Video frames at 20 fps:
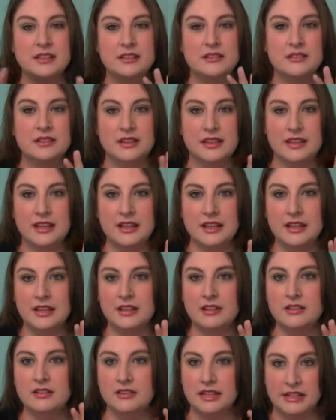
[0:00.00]

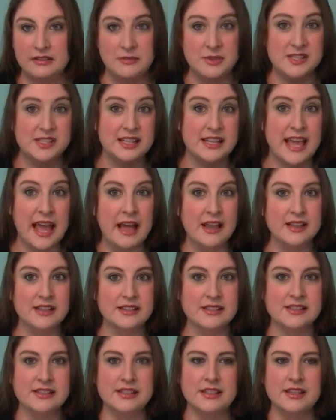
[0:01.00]
the it was the
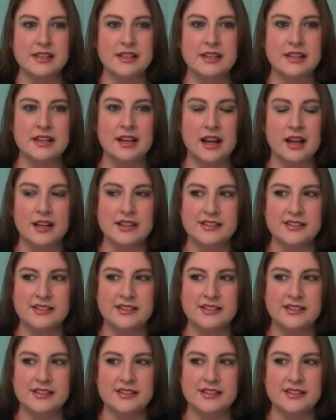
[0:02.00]
Galaxy uh,